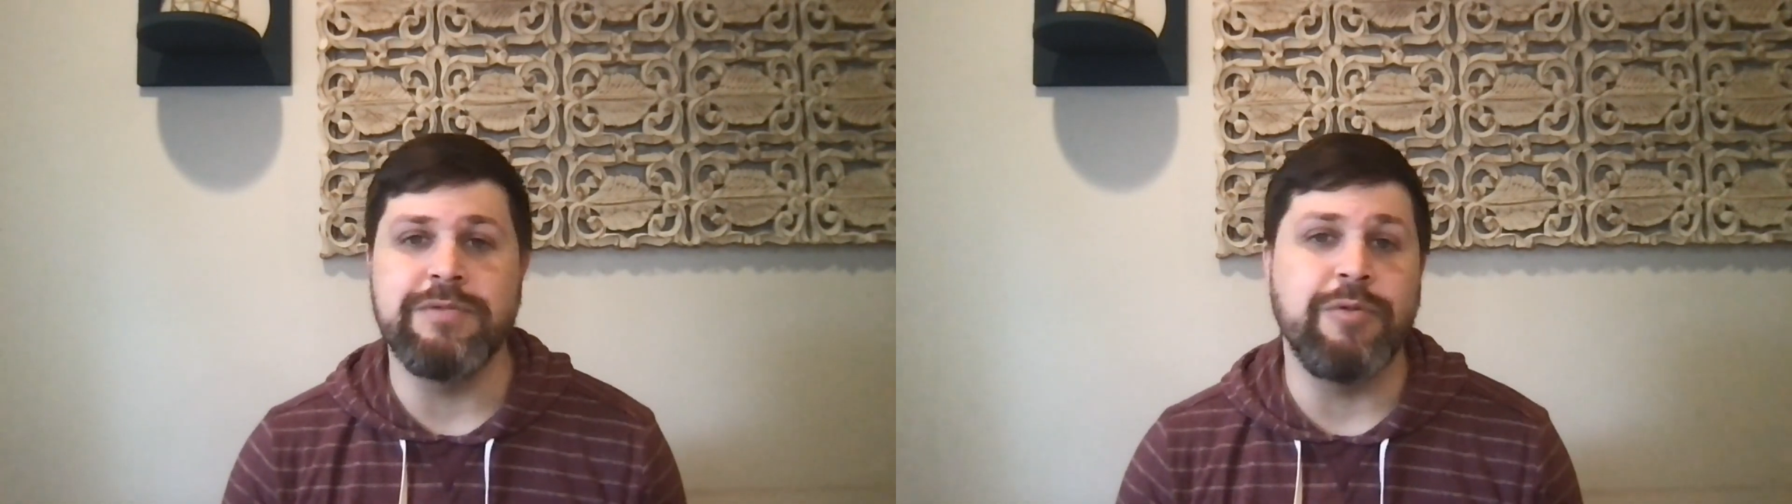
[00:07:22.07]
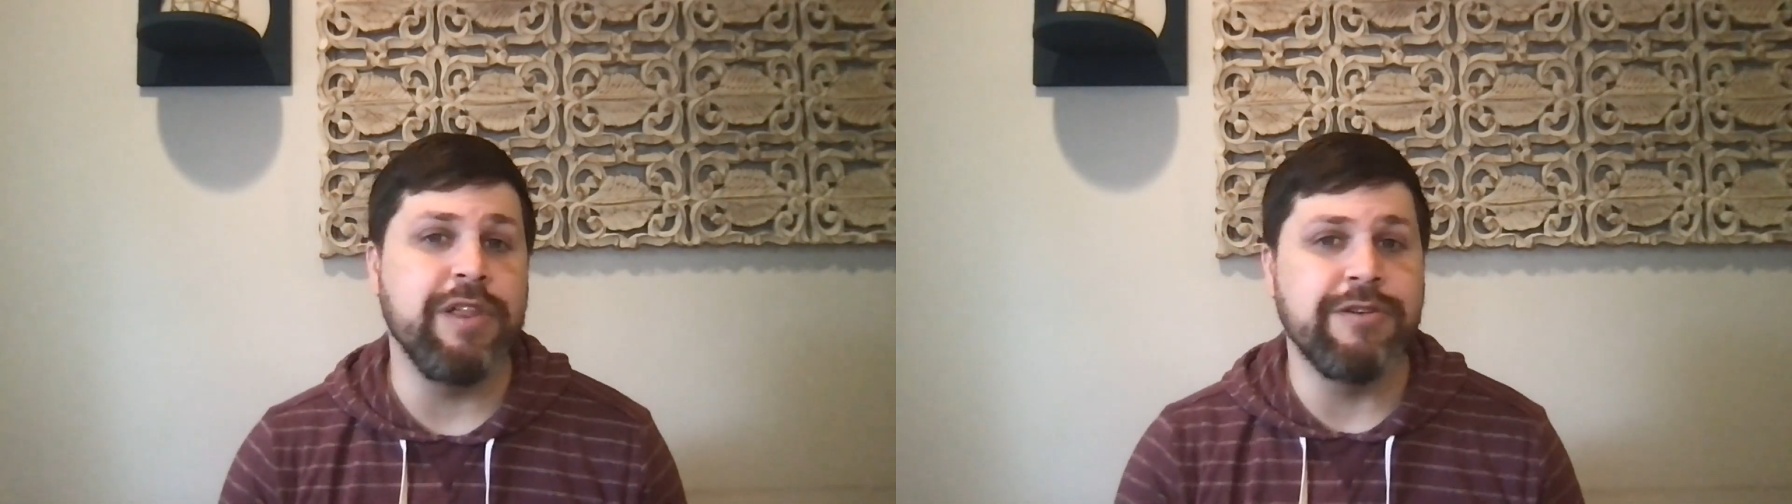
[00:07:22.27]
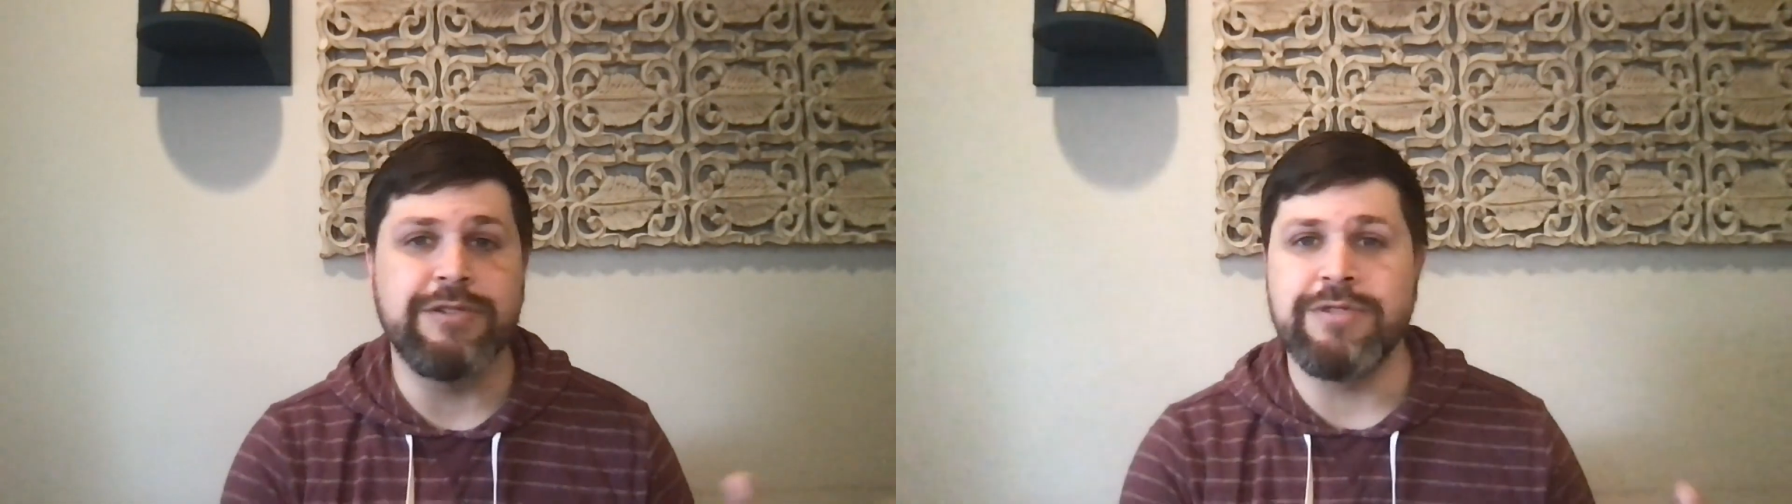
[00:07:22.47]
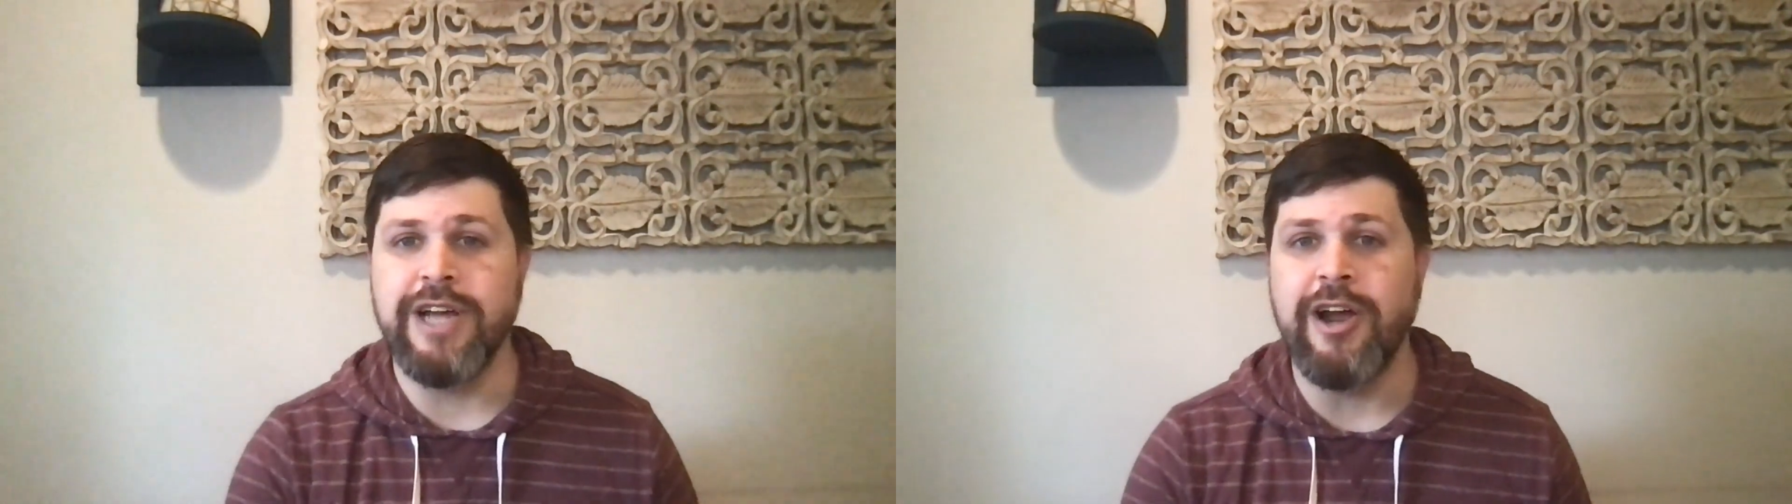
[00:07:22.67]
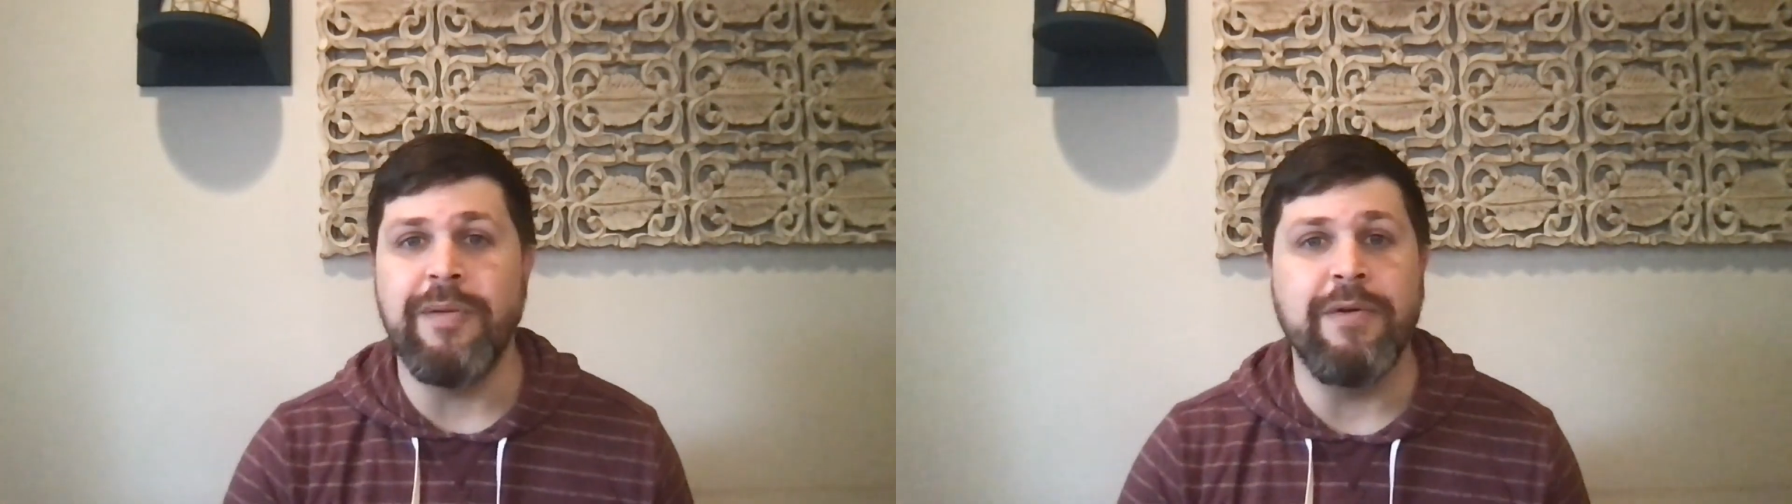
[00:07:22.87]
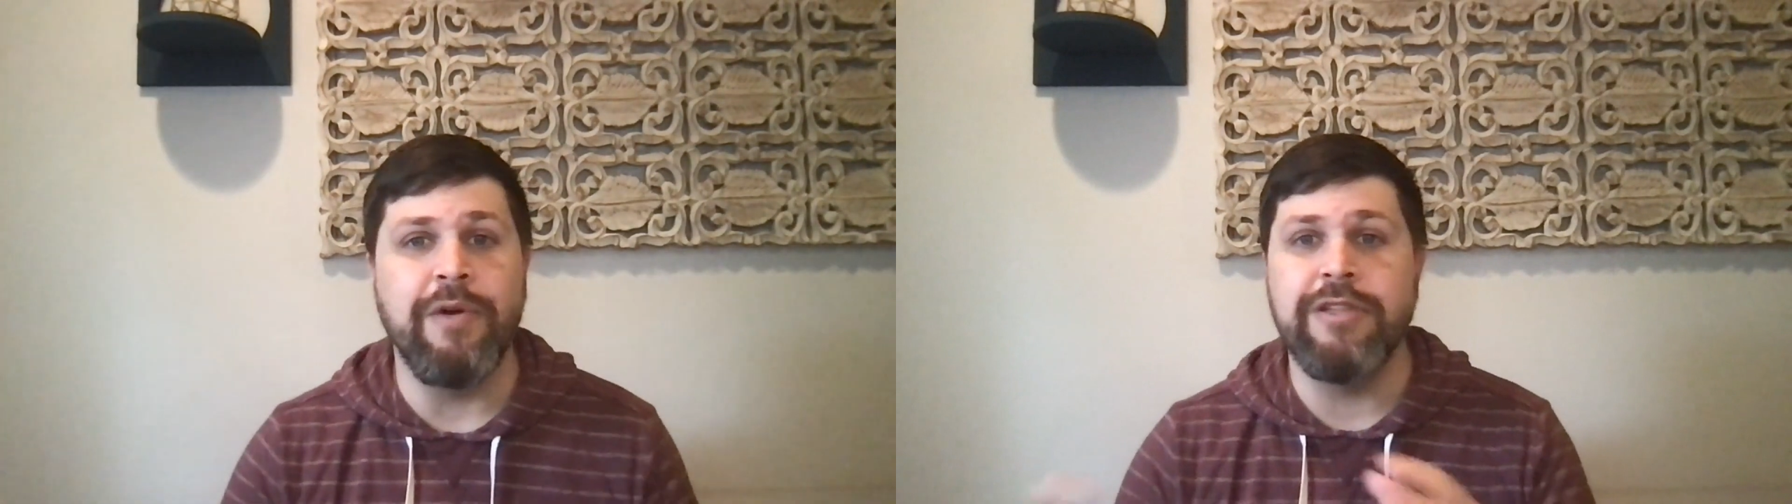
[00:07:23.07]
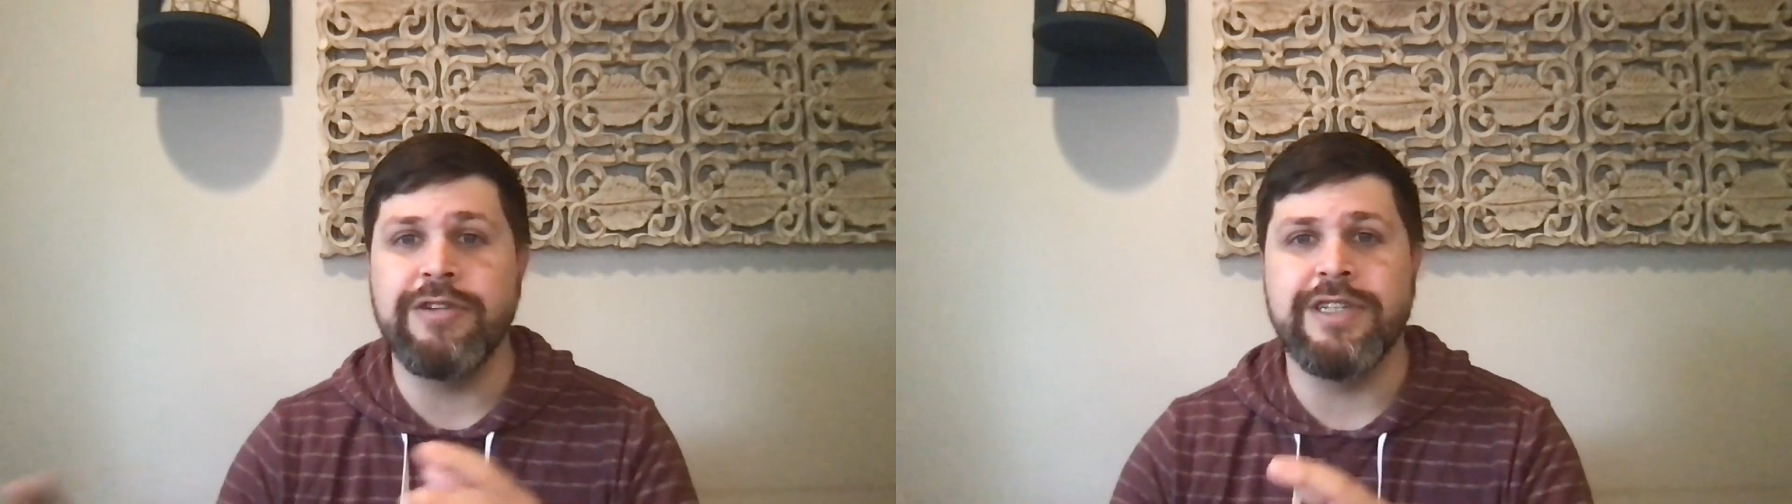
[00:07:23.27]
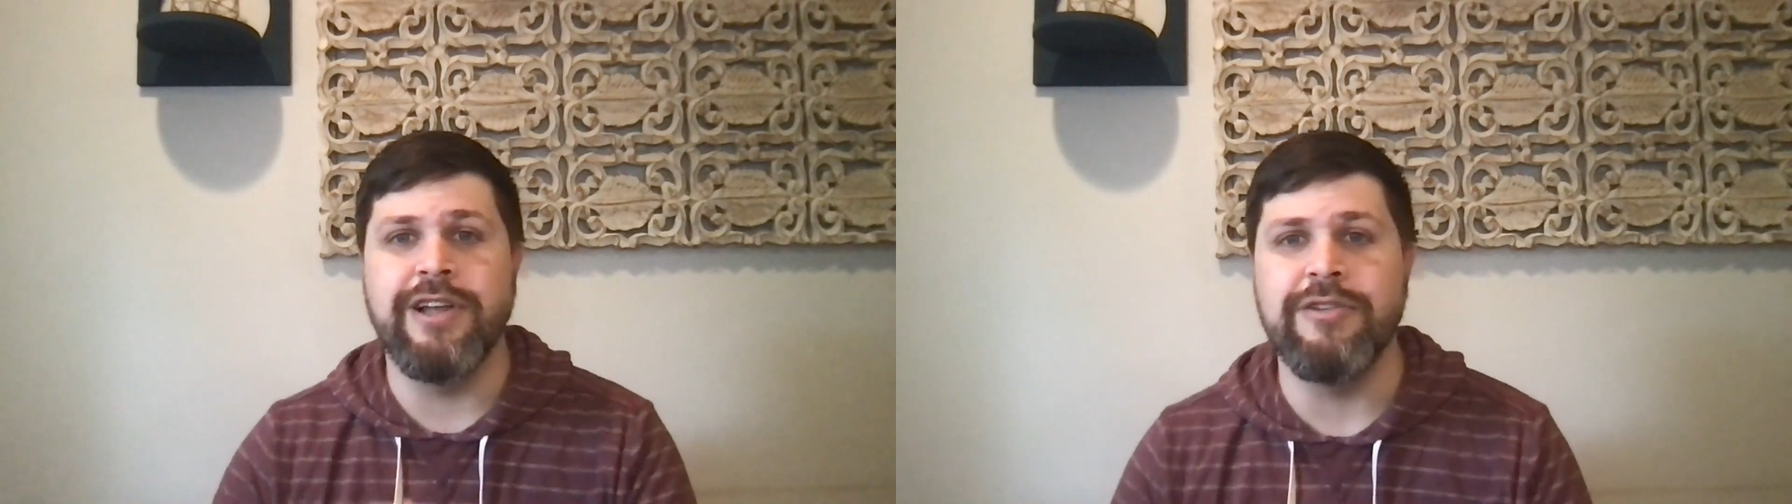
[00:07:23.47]
whether it's retirement, whether
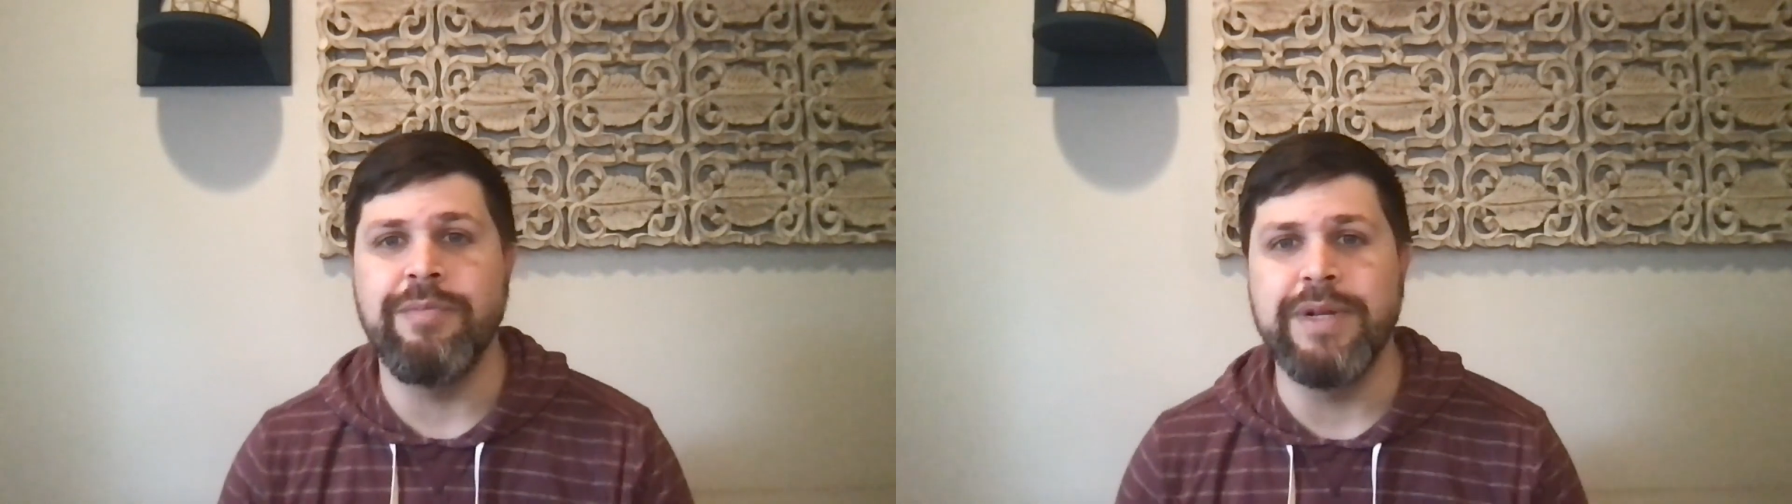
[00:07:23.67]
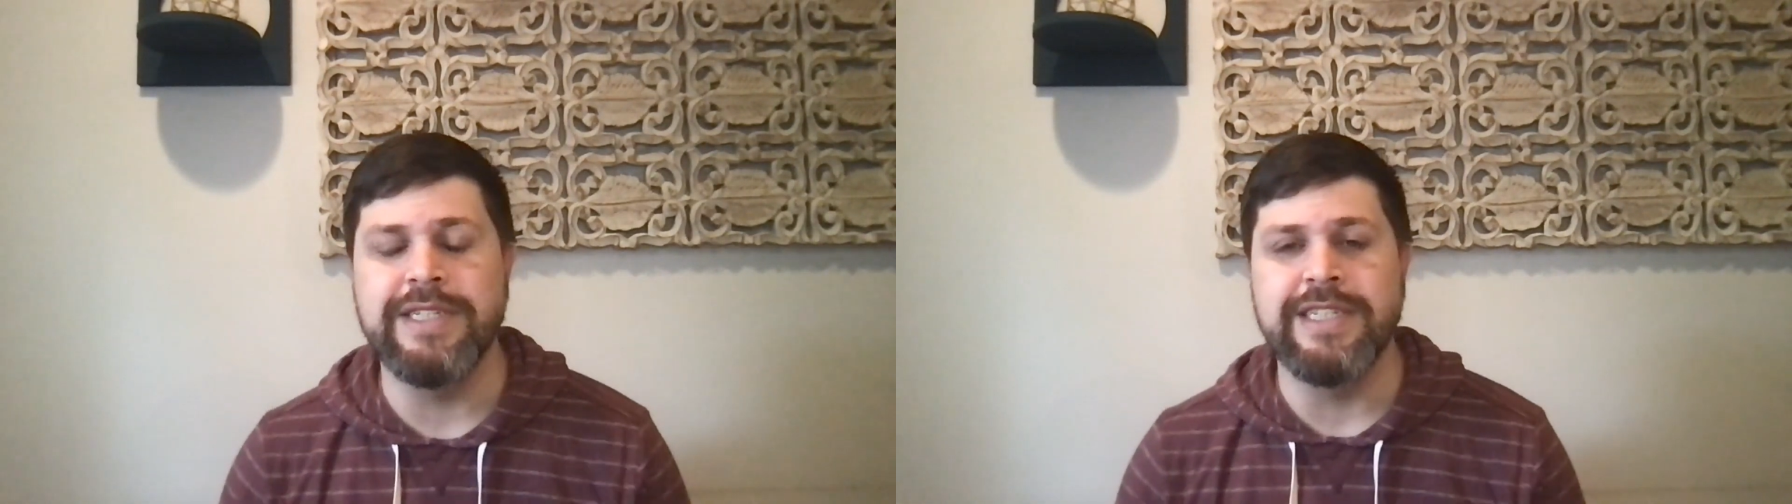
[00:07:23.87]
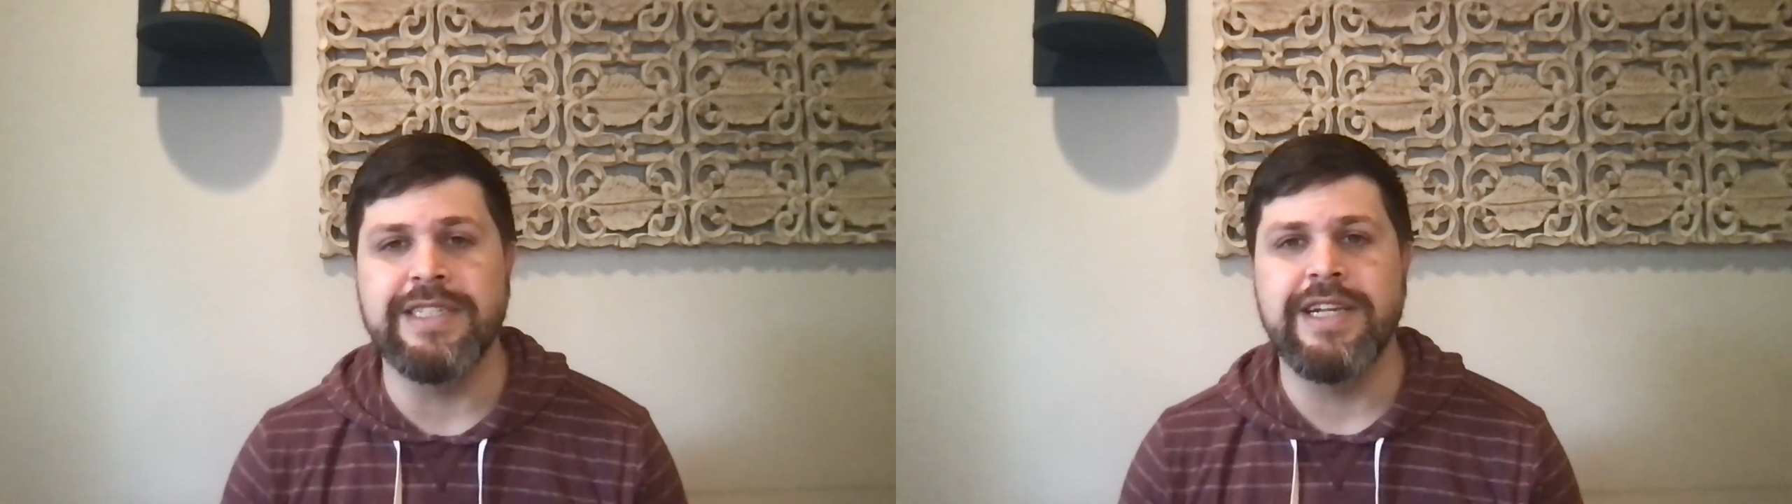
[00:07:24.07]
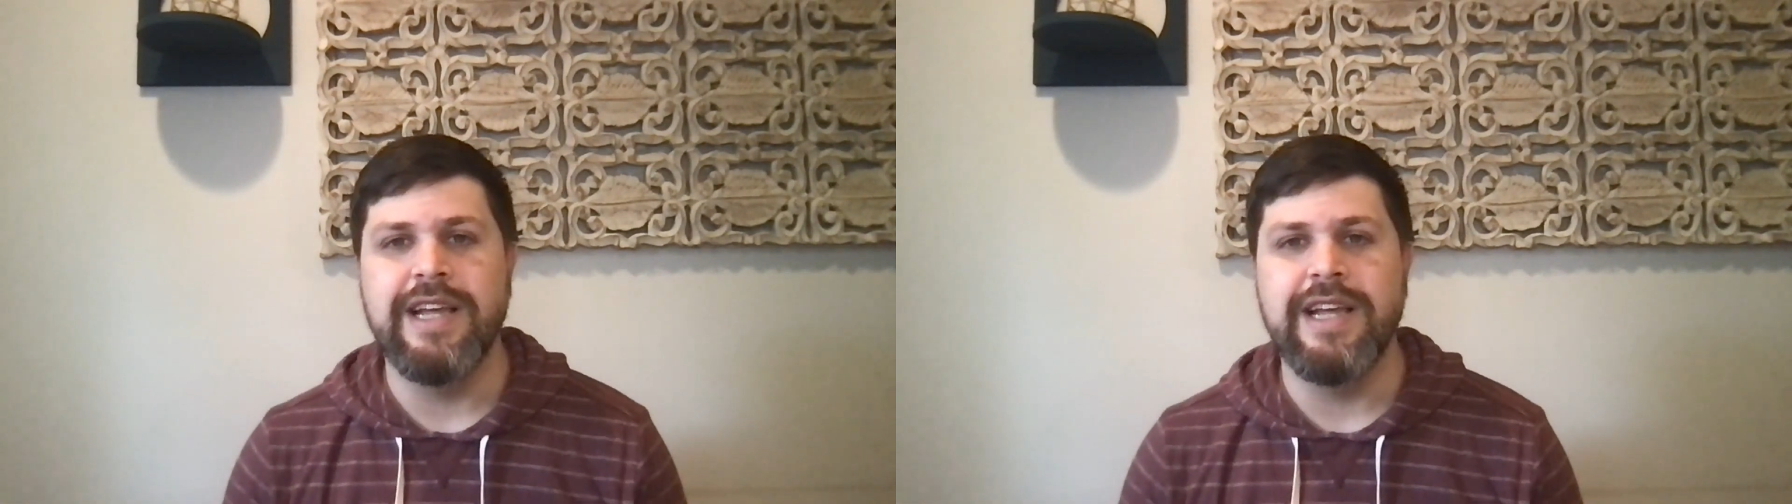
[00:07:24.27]
it's another business